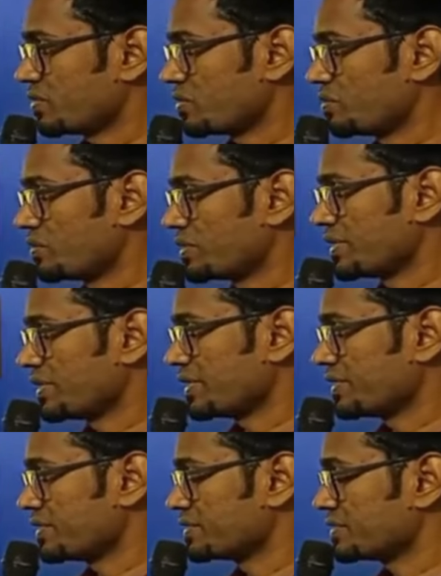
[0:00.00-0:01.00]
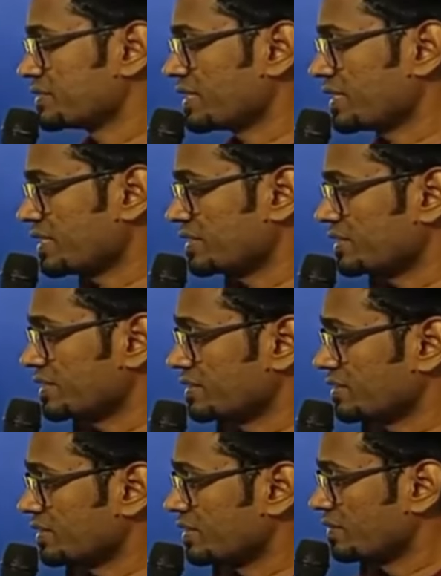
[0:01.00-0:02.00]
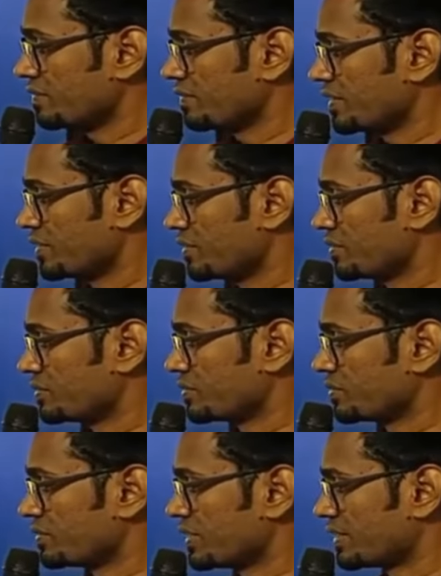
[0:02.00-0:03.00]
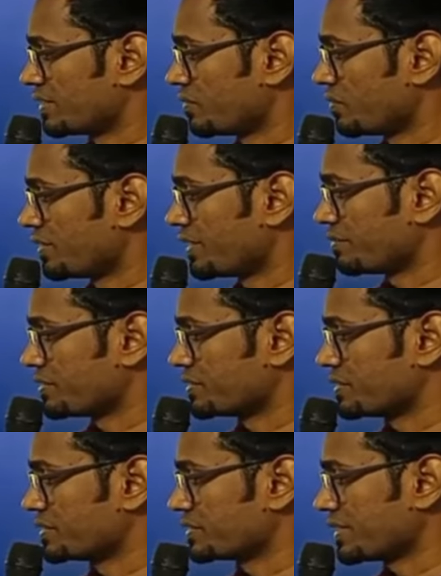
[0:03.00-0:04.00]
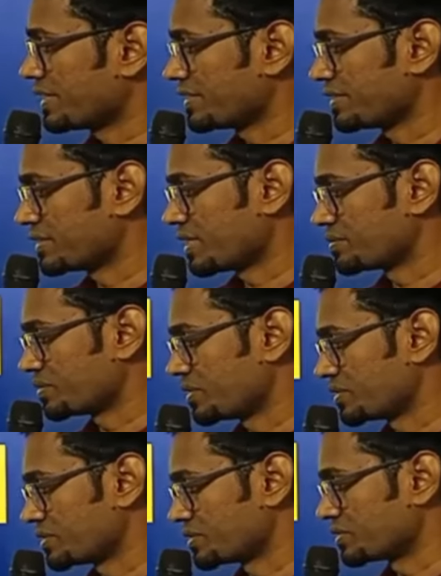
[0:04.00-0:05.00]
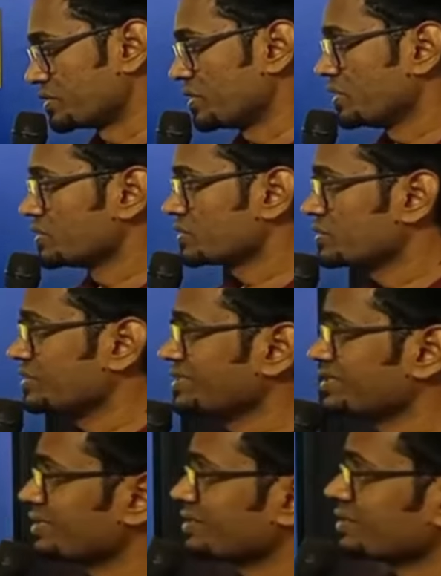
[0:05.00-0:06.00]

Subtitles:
about inheritance, and then we'll go through like overriding methods and encapsulations. So these are the